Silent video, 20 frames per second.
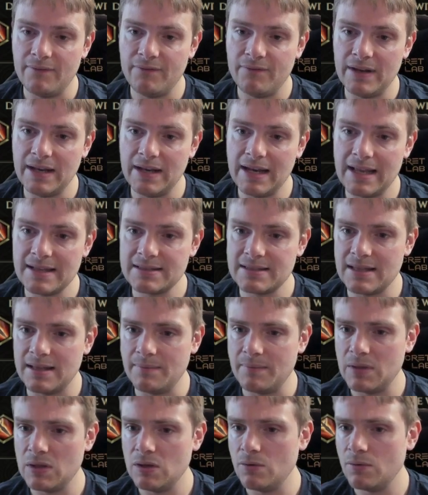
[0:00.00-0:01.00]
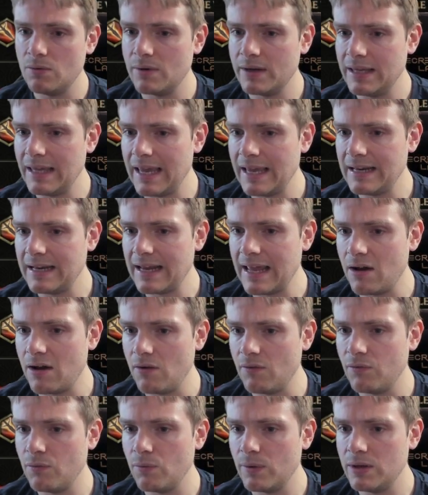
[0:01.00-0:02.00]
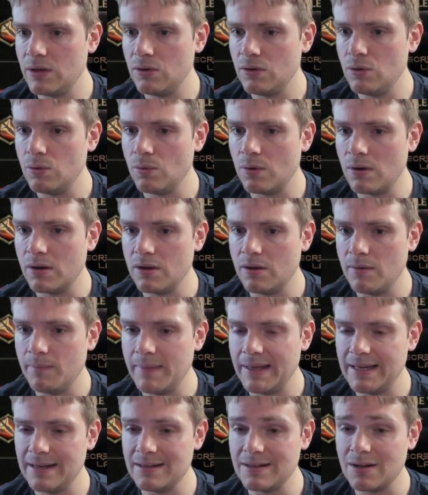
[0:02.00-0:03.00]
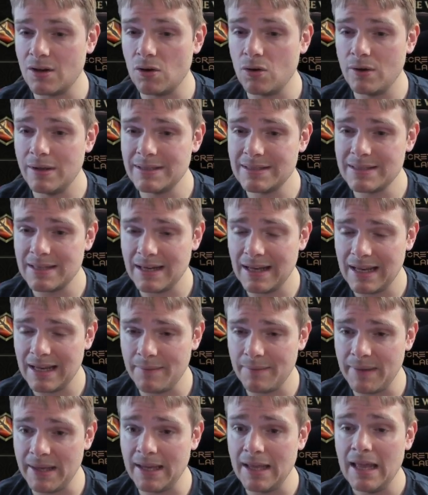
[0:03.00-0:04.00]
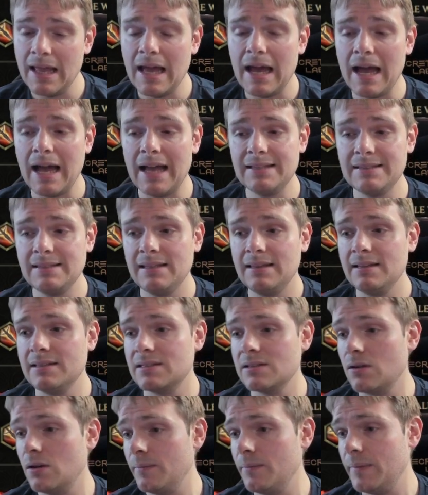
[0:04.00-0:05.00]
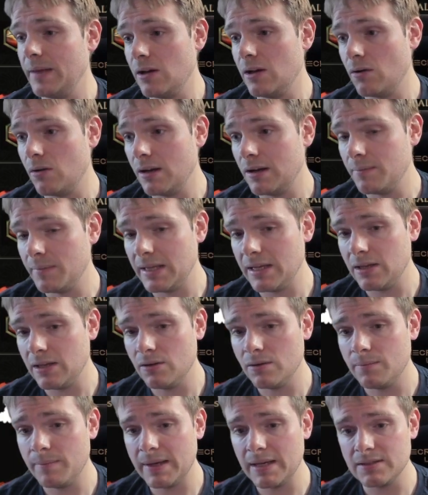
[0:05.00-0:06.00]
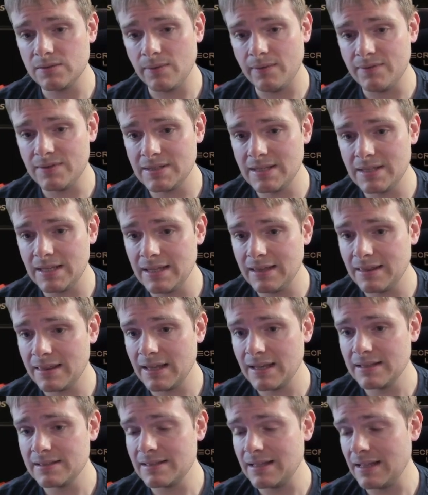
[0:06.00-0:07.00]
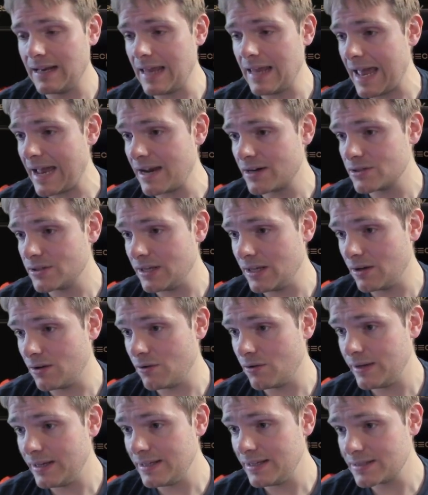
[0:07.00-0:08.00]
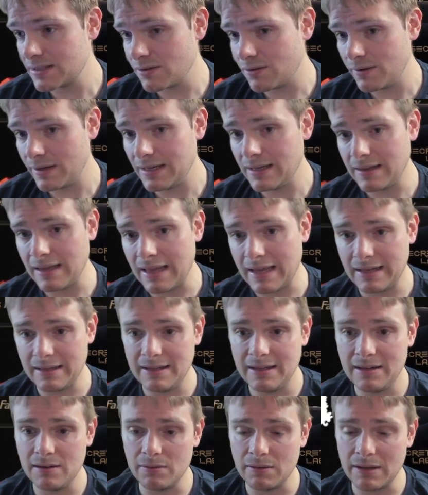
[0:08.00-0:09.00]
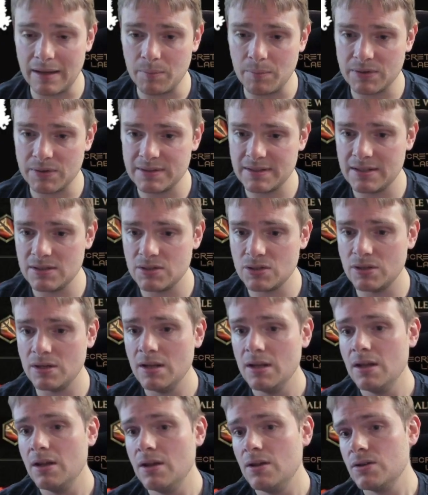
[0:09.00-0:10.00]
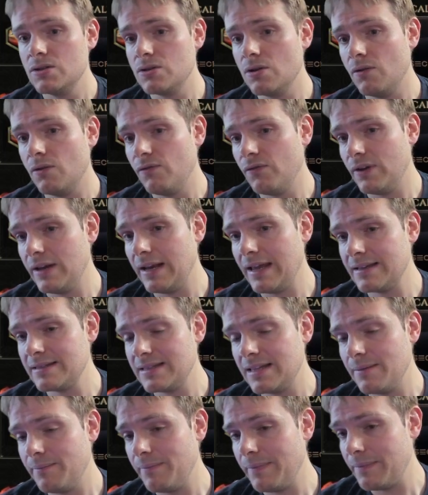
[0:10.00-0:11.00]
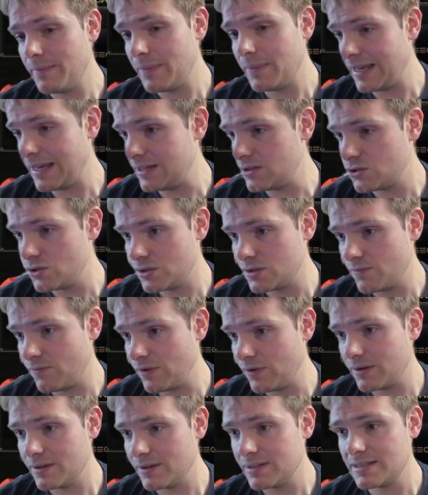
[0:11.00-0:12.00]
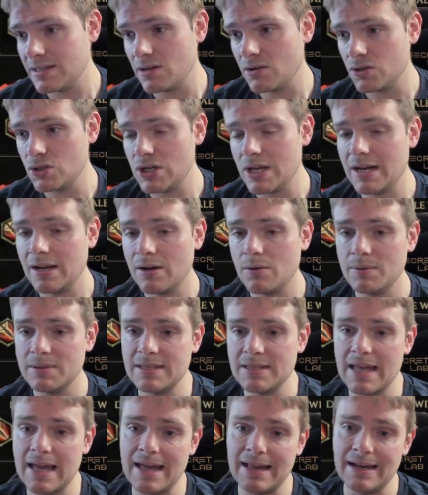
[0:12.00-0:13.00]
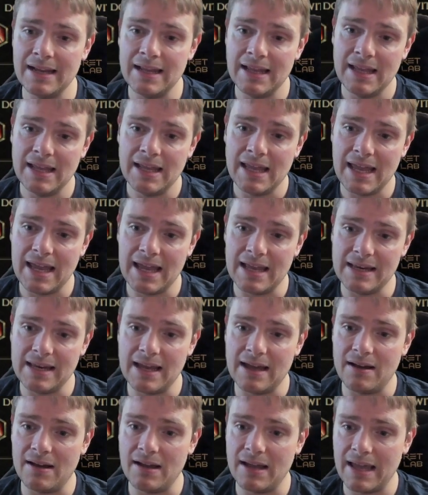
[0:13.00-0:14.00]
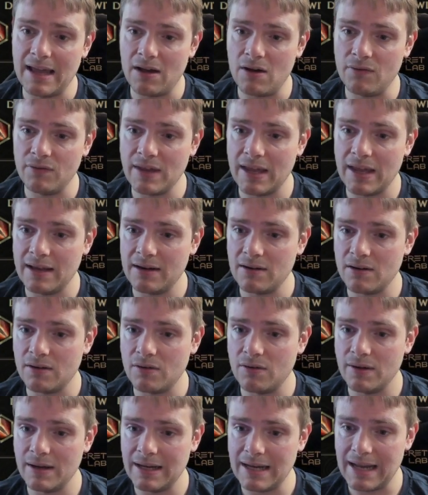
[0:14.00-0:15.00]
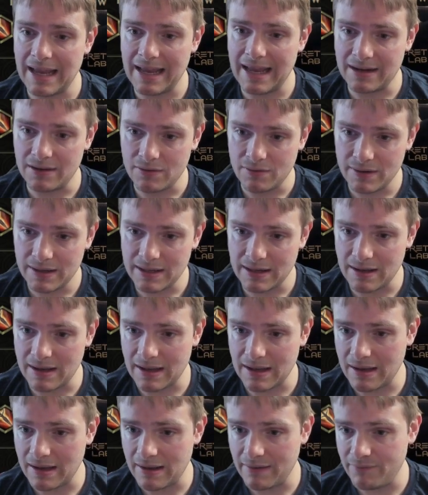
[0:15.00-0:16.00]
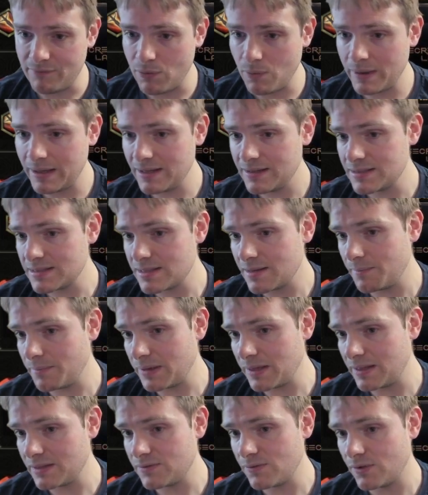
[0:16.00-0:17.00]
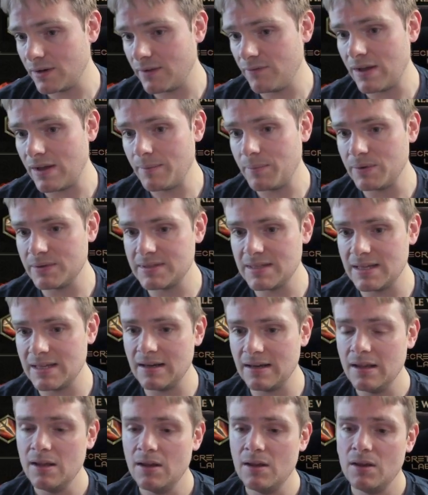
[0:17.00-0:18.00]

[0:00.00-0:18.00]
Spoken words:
Finesse them. You regain health when you or your minion crits an enemy. I think this is going to be incredibly good because we've seen things that actually increase crit, like needle-like precision. So finesse them is just very synergetic with that. And yeah, health gain on crit and crit avoidance plus 45%.